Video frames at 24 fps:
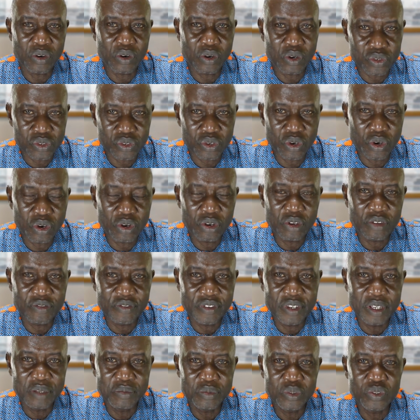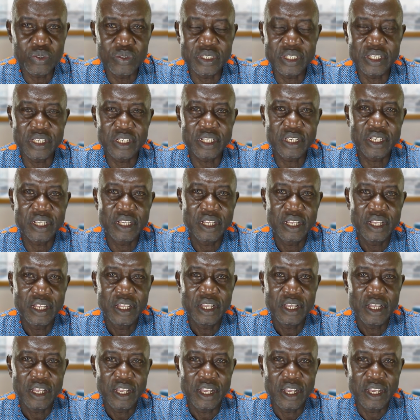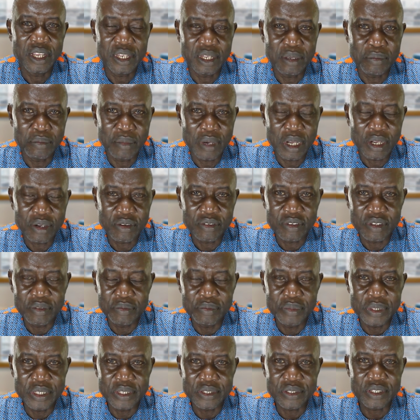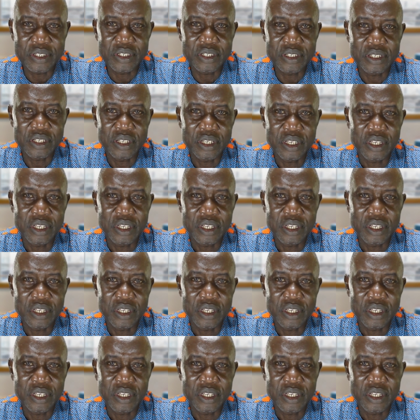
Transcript: cause all of them to take the mark of the beast?